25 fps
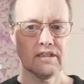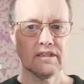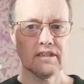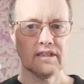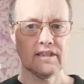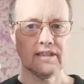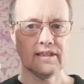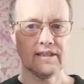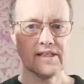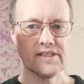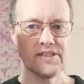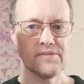
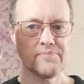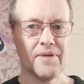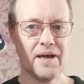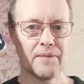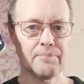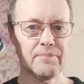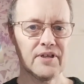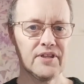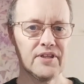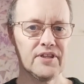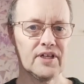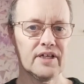The last
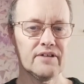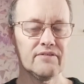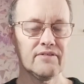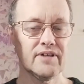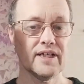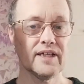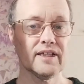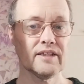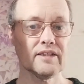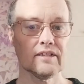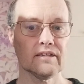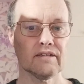mammoth I
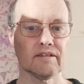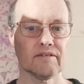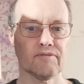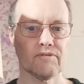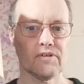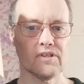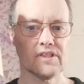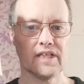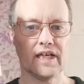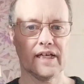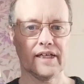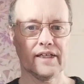read
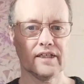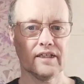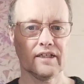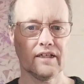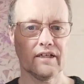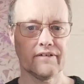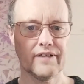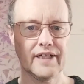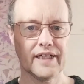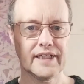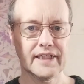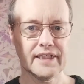was Anna
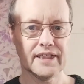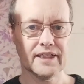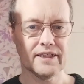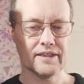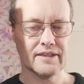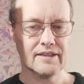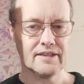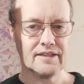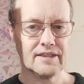Karenina.